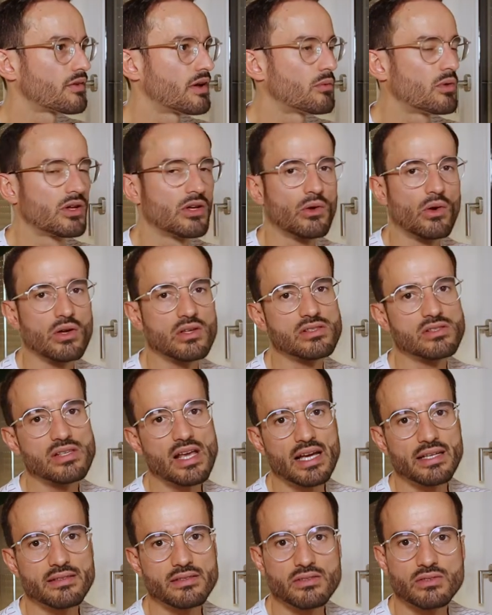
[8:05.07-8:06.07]
I will go
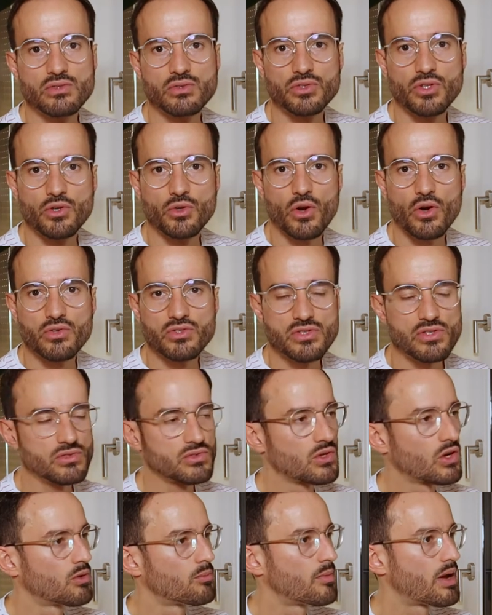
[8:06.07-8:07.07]
outside to the grocery
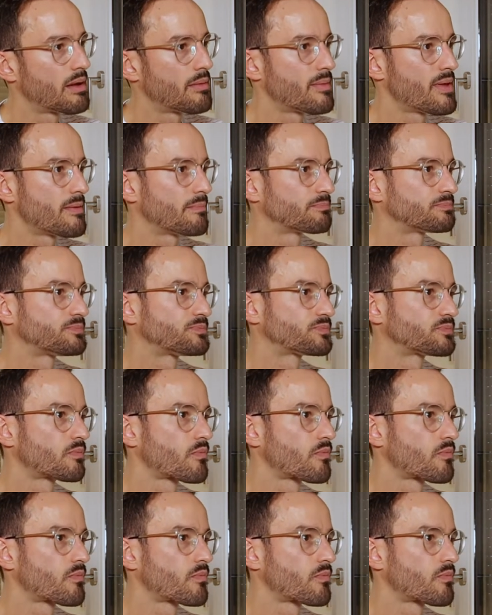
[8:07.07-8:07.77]
store maybe,